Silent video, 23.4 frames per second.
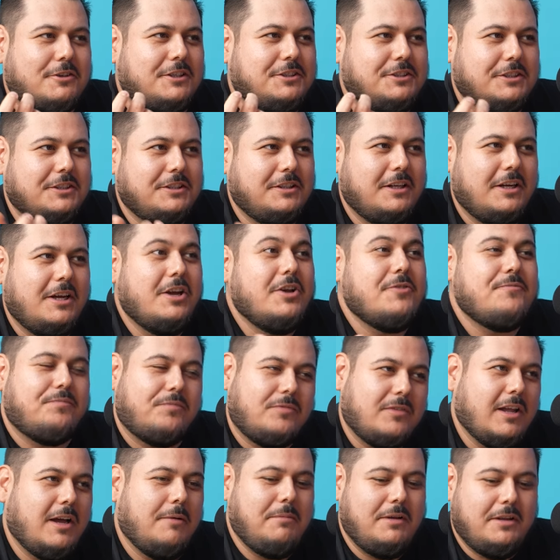crunchy.
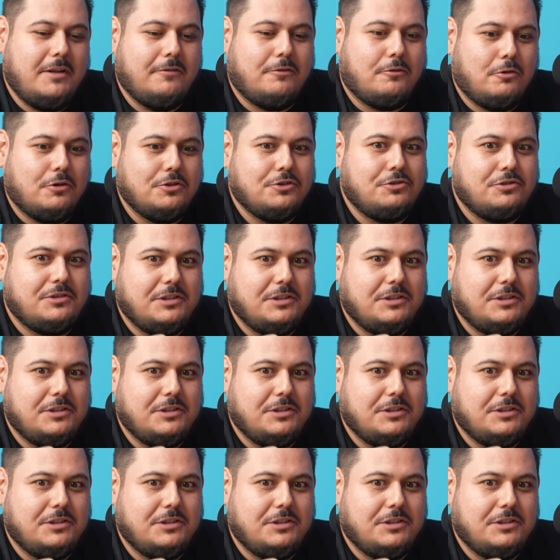I mean, of course,